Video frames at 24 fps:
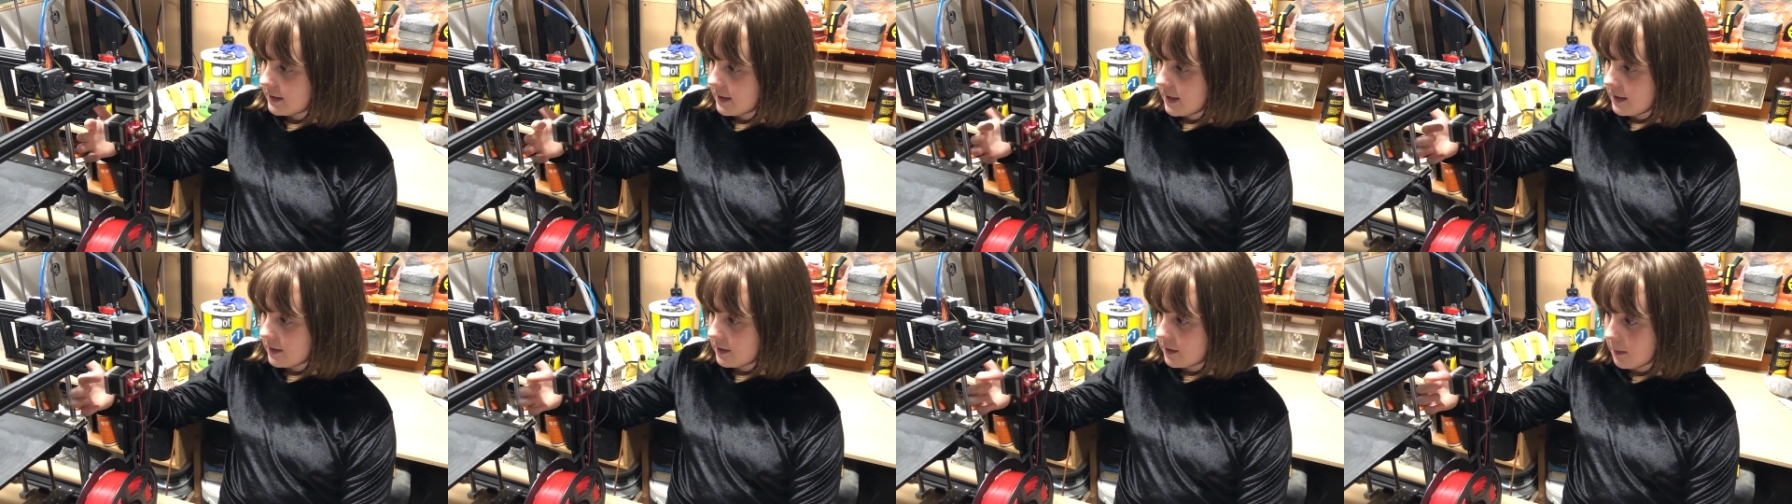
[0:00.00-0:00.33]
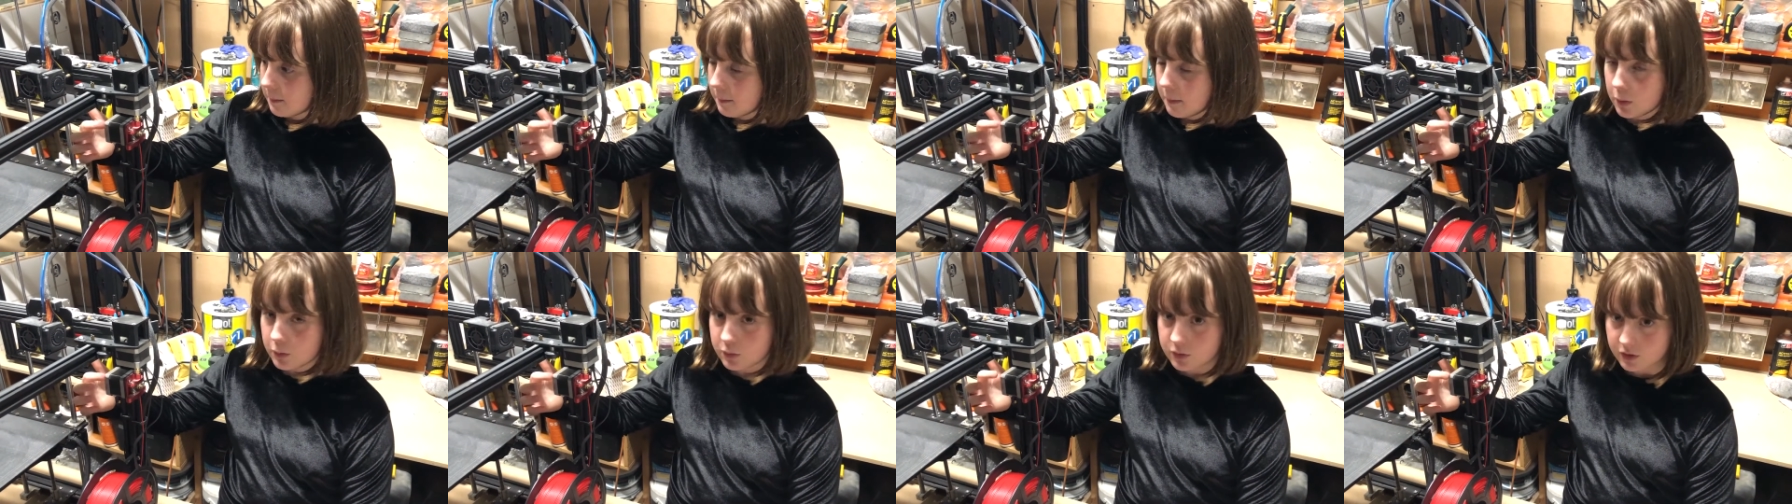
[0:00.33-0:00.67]
is the
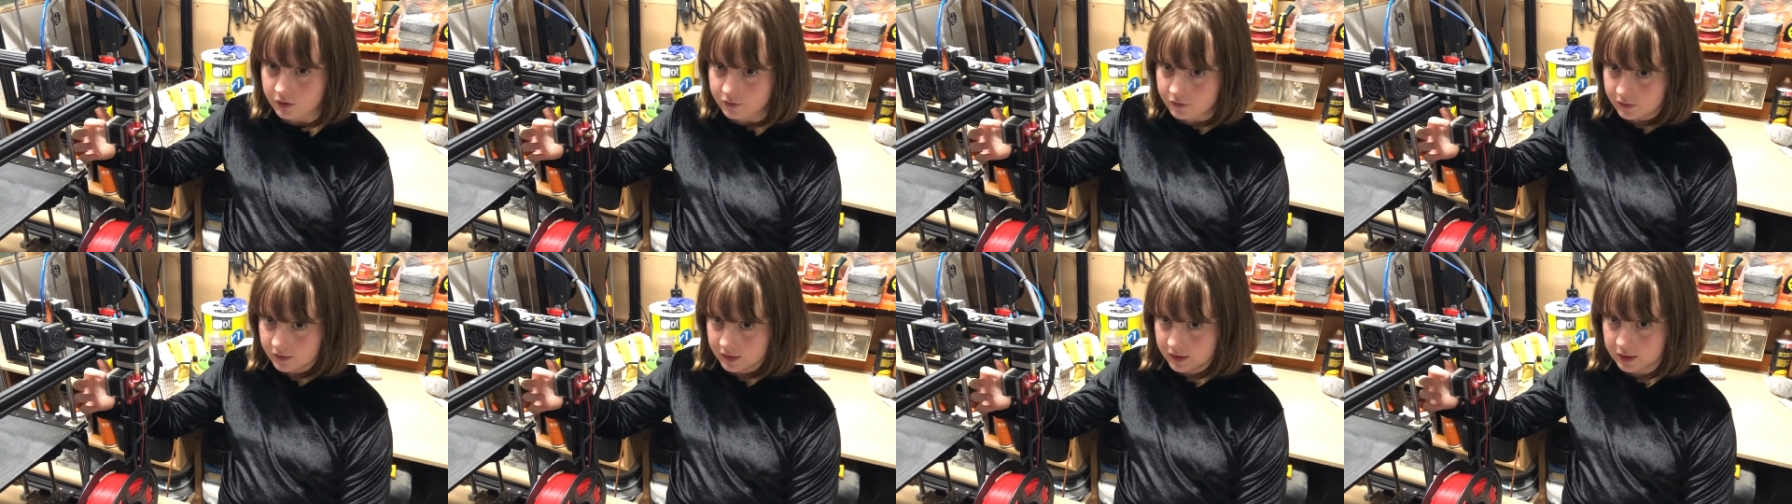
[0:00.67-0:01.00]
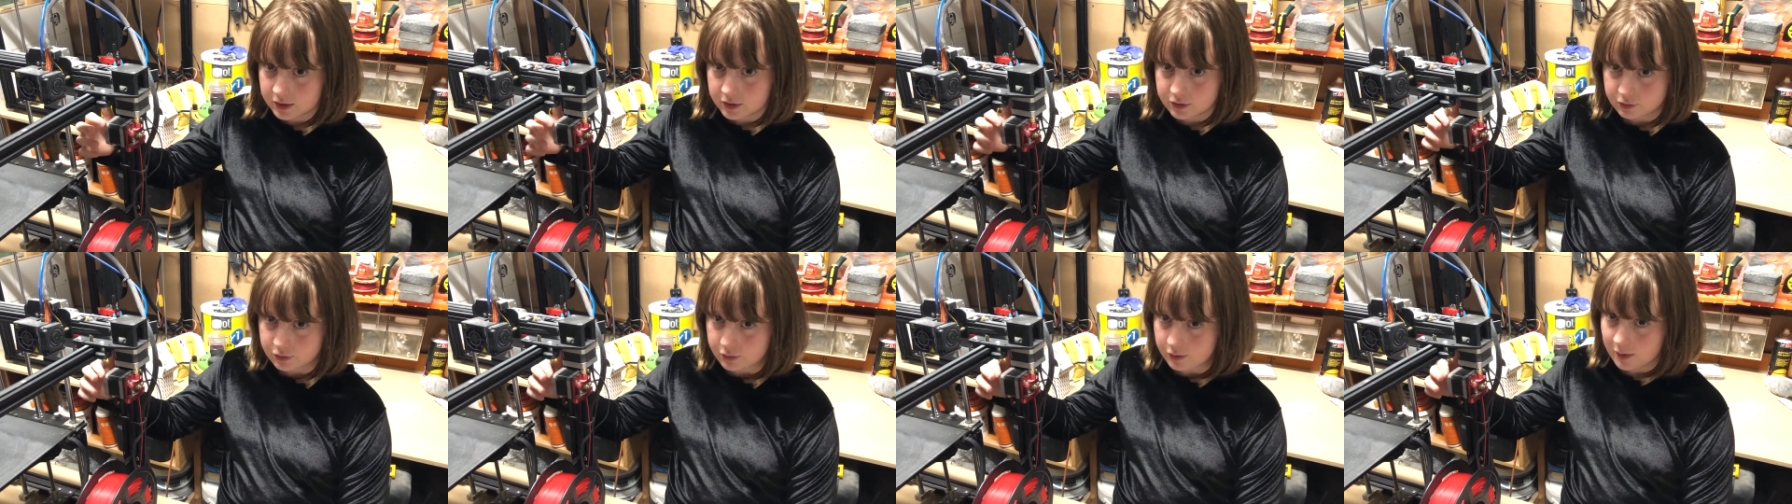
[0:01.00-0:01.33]
motor for the
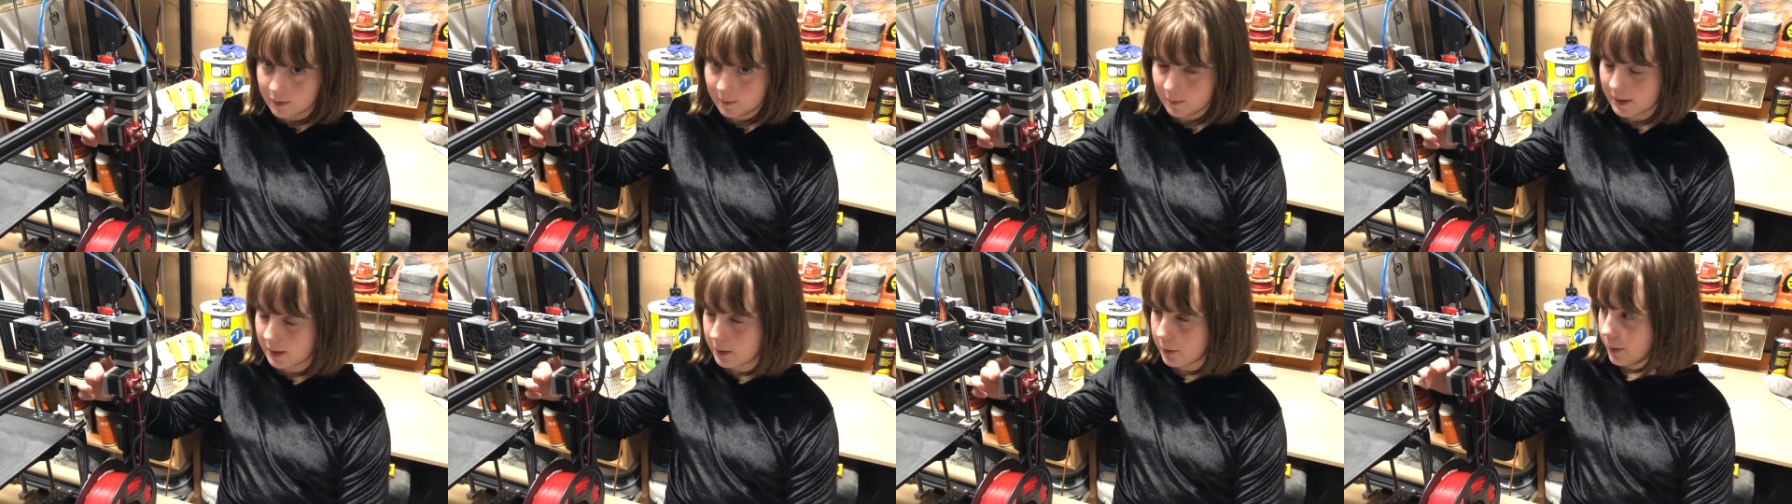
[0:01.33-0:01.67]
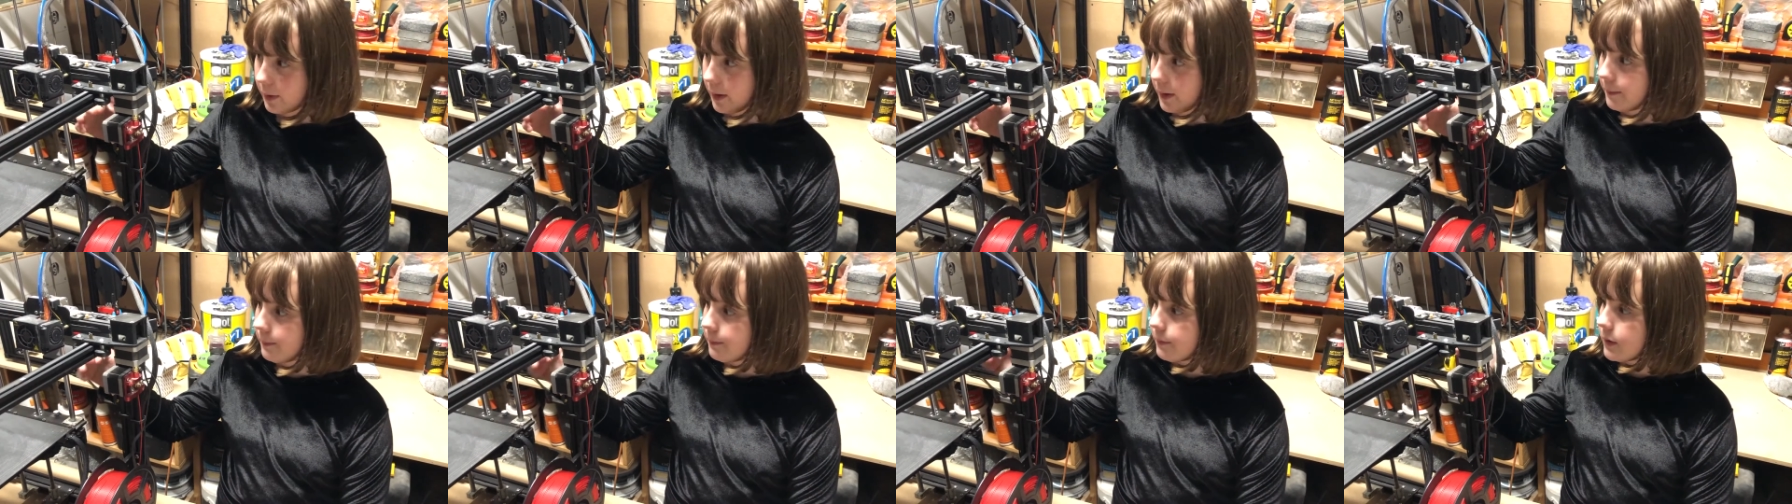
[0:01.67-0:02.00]
extruder, by the way.